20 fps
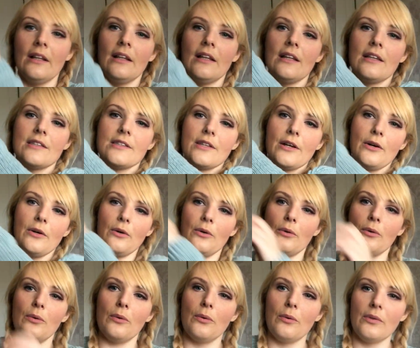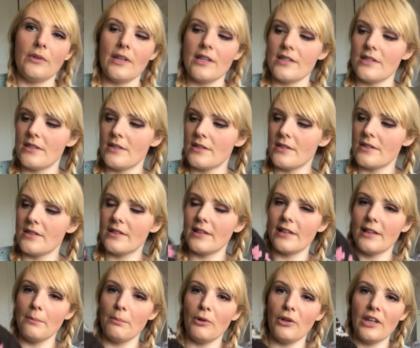So this
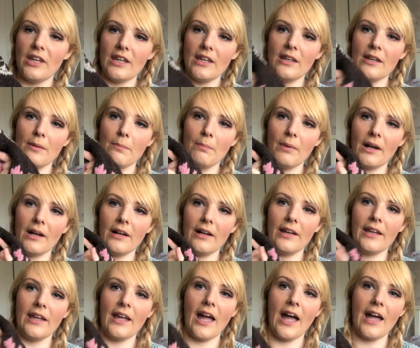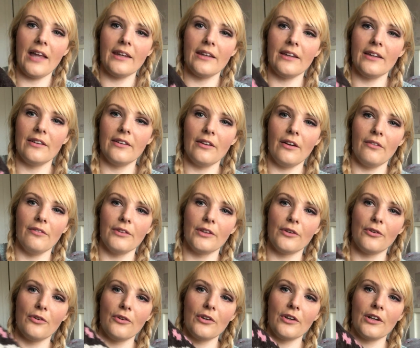little bunny by Hannah of the
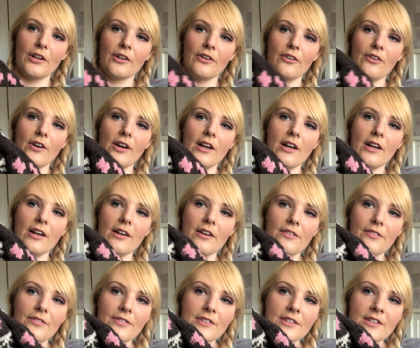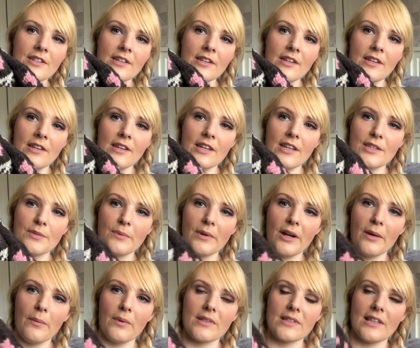Corner and Craft is where I
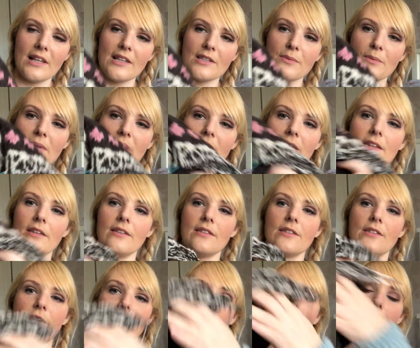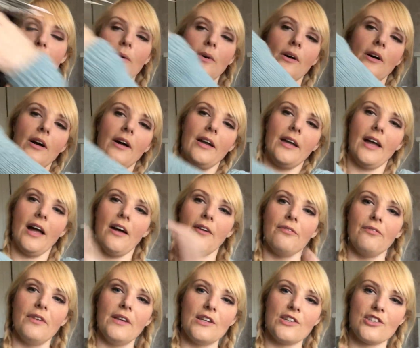was last week. So I have
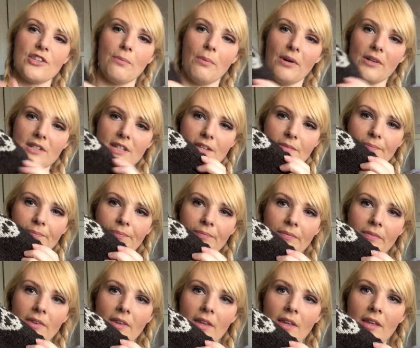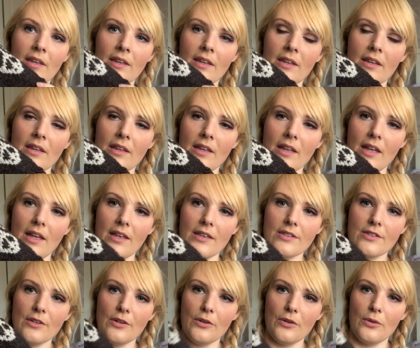finished the body.
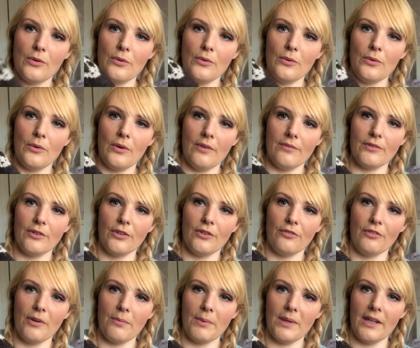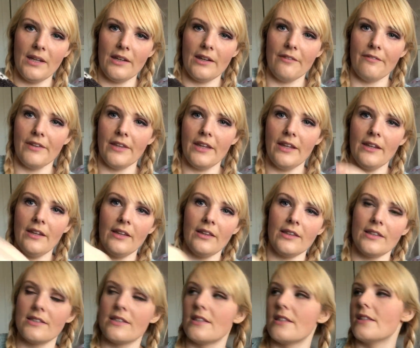So I've done the ribbing and everything, and
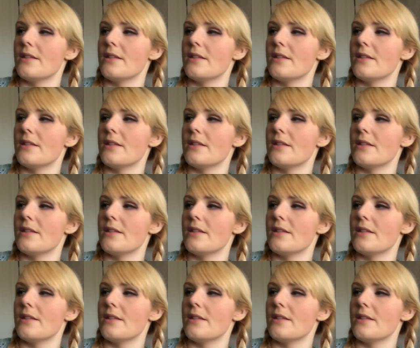this is the